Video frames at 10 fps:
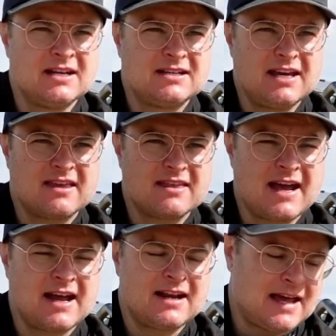Take
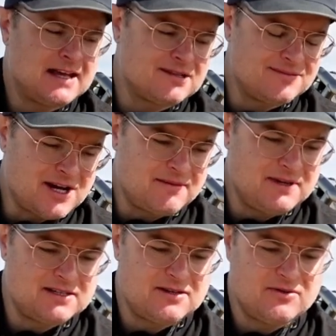that, add some
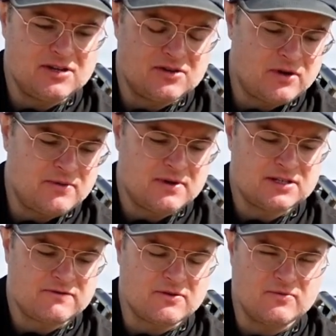knobbies to it, a
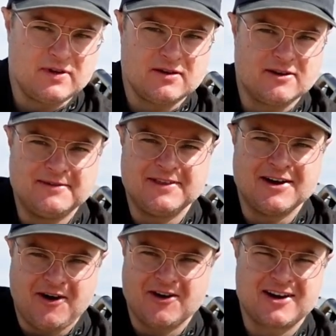21-inch front wheel. I mean,
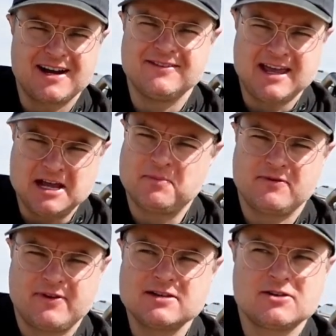the R kind of
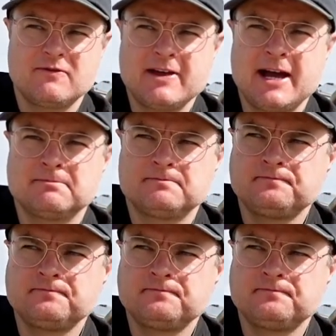amplifies all of that.